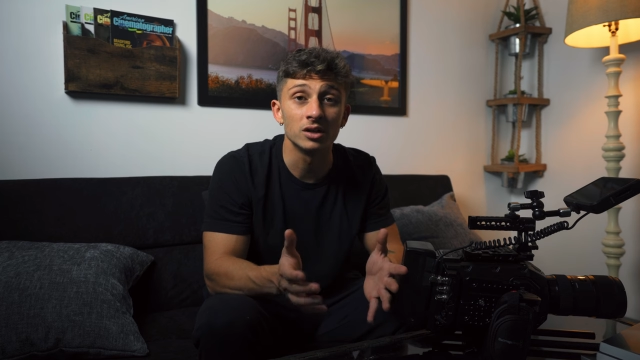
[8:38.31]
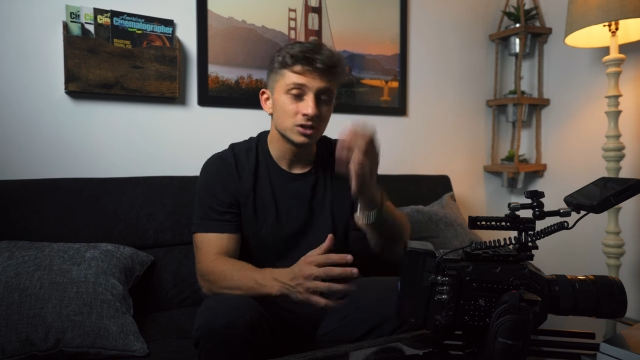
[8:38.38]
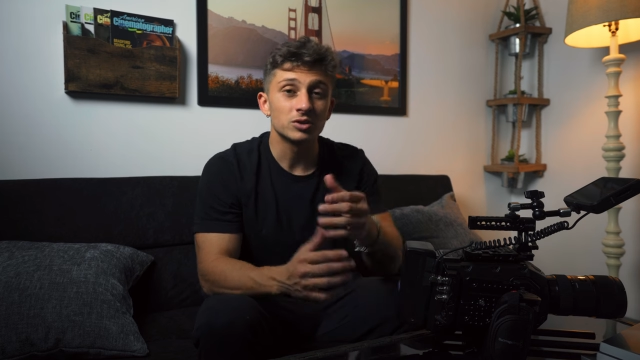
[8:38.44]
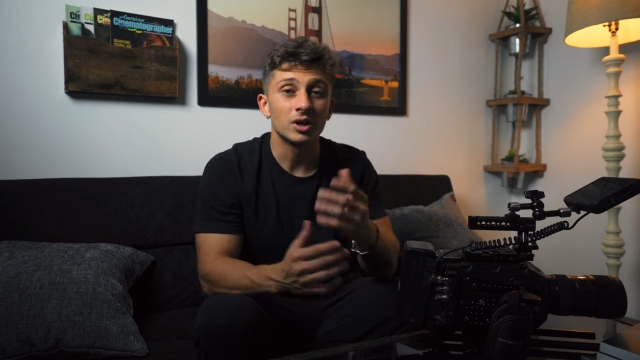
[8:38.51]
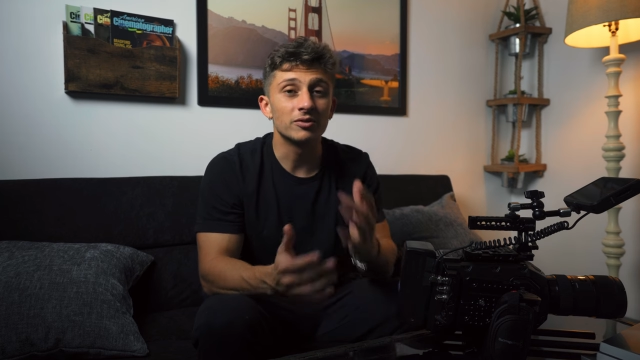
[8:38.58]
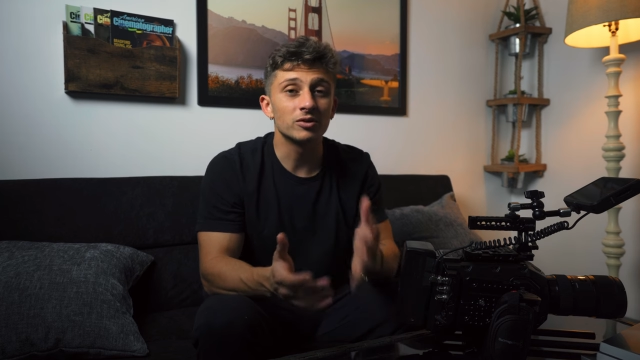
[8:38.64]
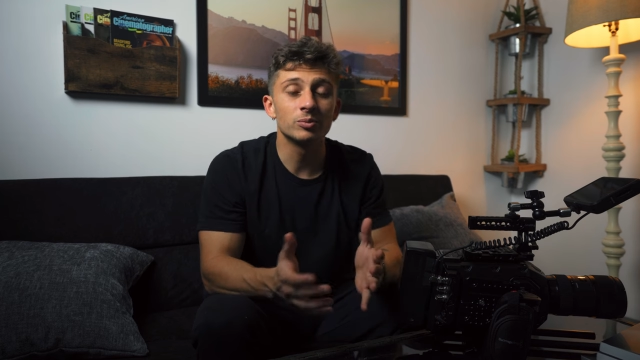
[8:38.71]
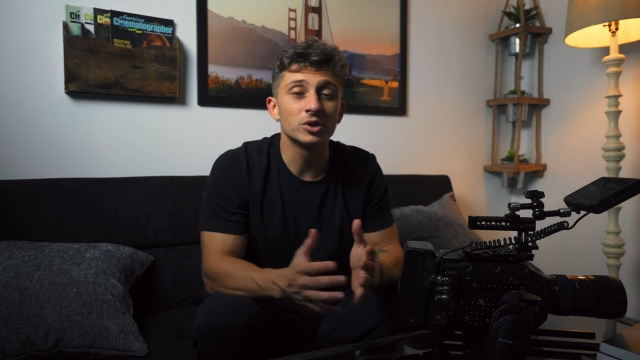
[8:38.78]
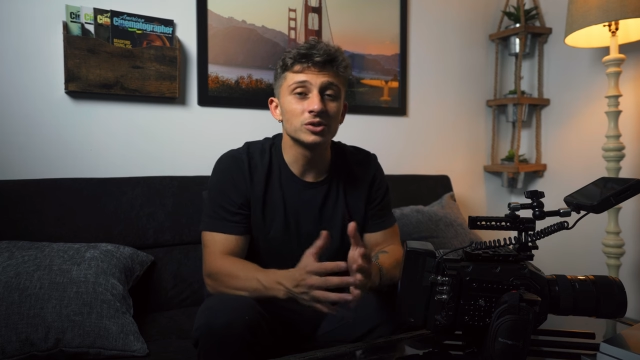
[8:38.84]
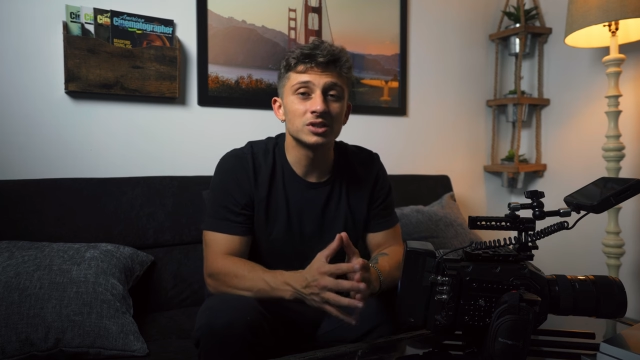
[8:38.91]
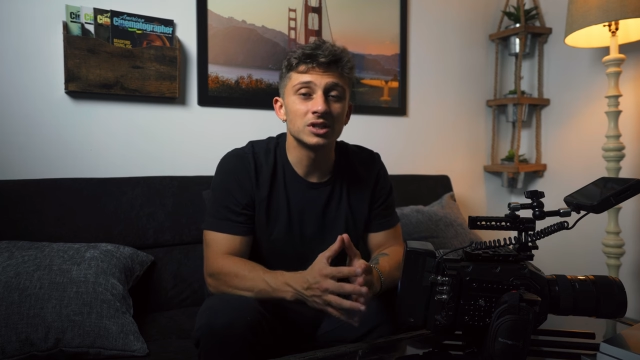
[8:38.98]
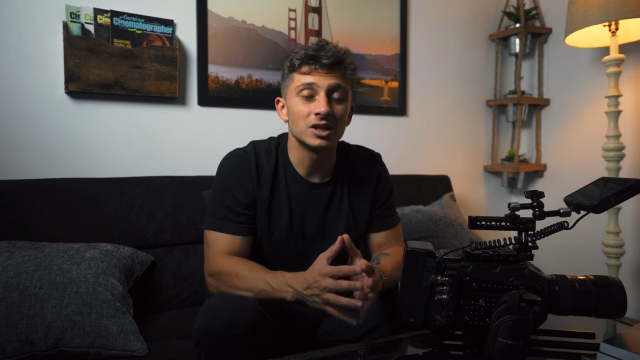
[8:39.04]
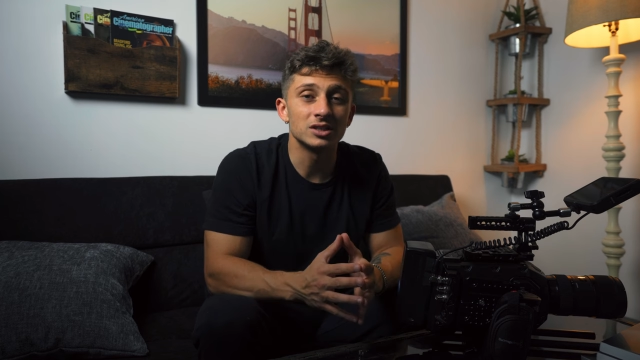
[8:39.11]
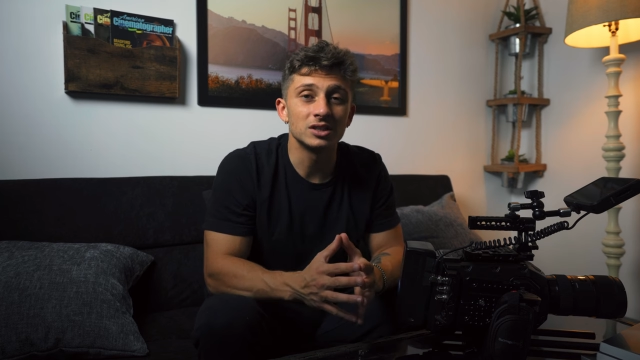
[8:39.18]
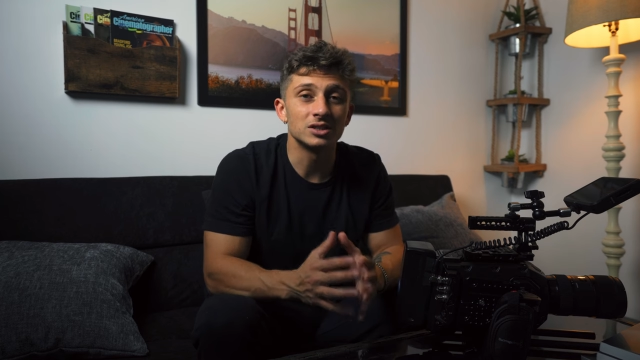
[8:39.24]
So having
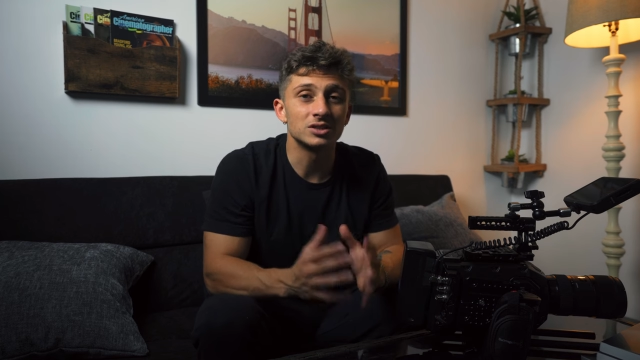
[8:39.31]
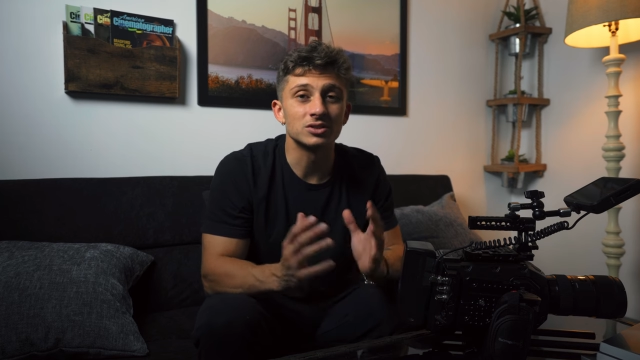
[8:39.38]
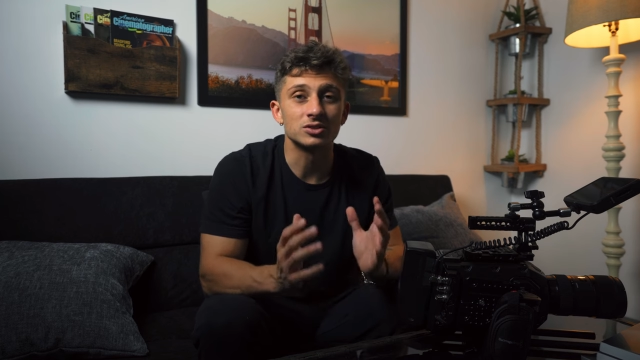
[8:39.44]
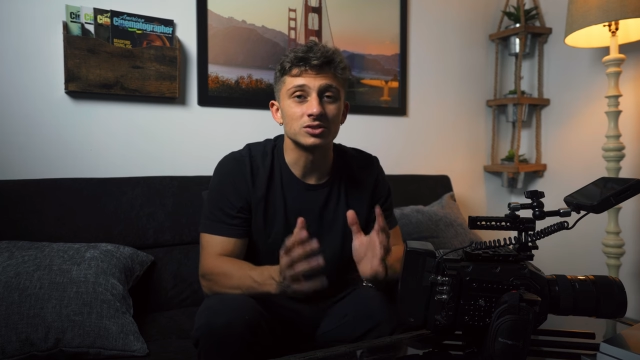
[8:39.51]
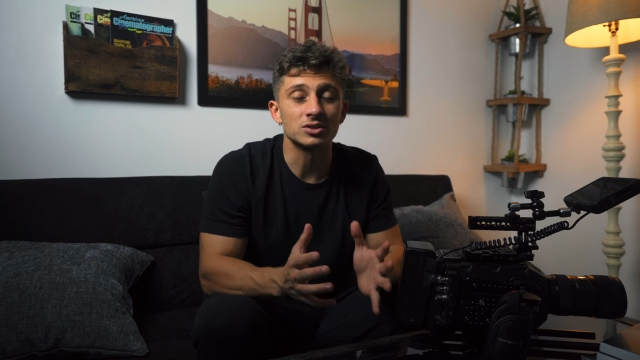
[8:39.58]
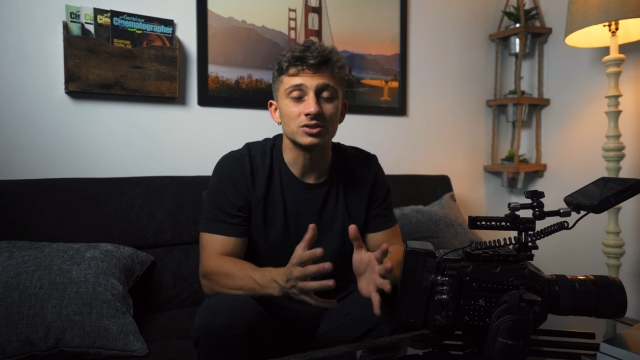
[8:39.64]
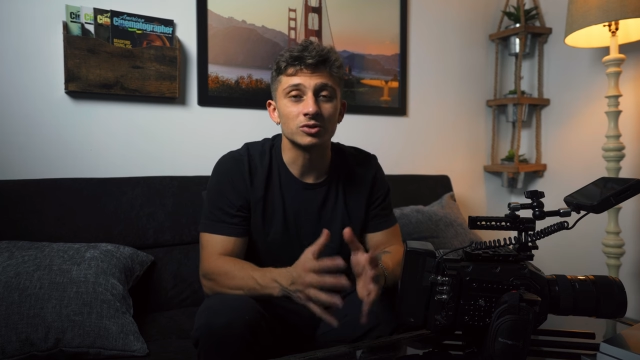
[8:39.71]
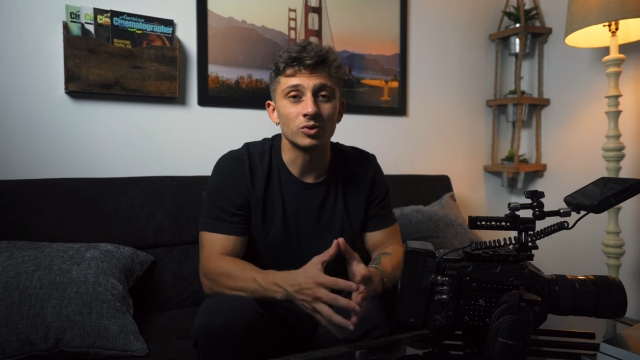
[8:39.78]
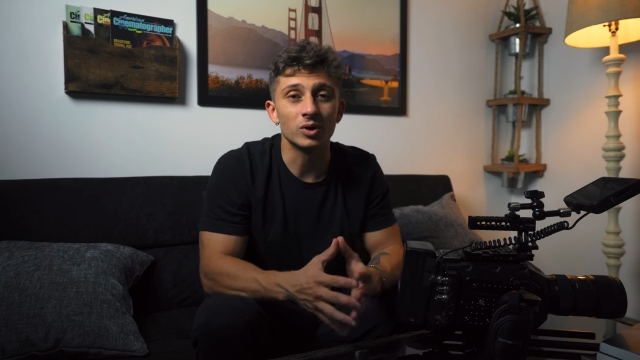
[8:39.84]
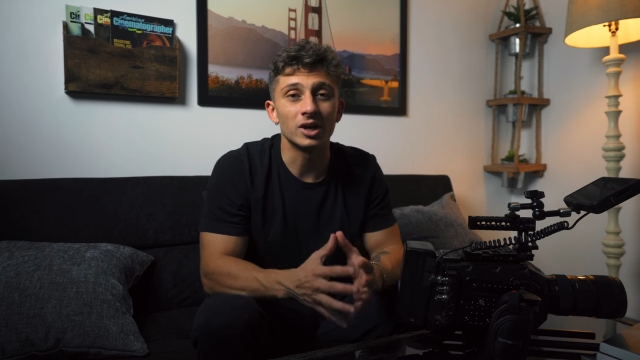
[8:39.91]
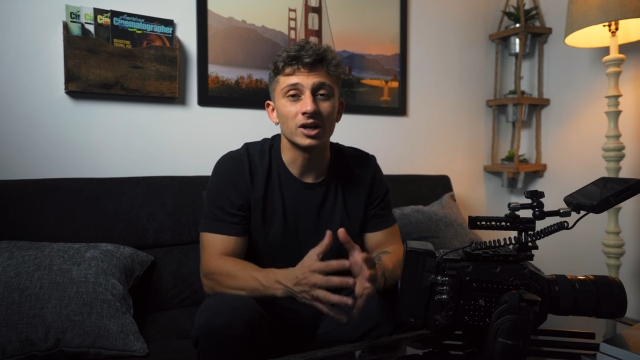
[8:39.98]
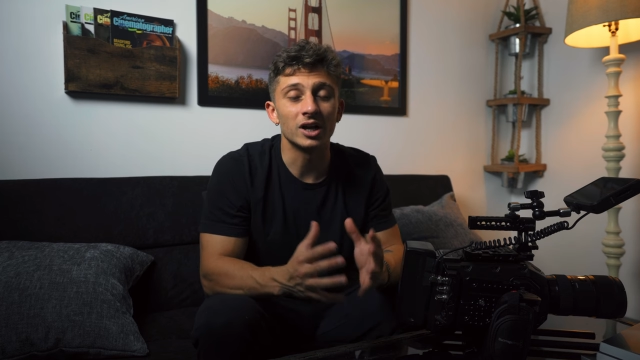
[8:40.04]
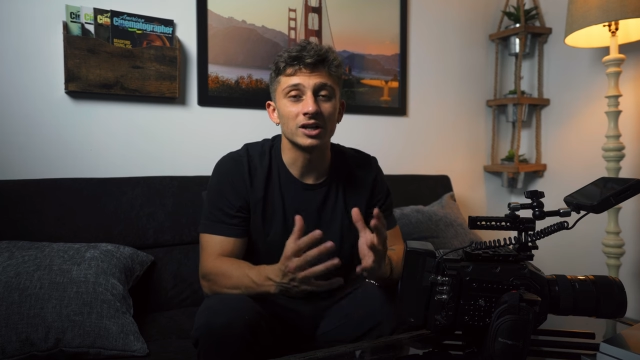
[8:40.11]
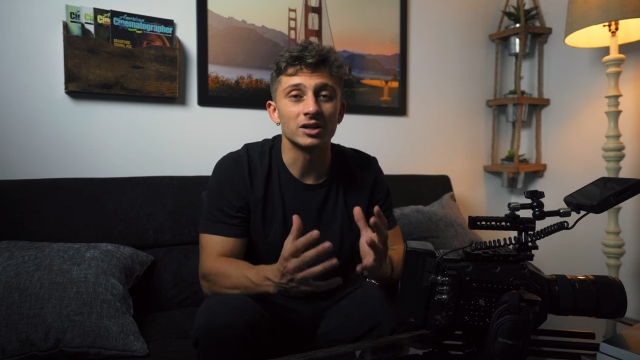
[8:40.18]
built-in NDs is just great.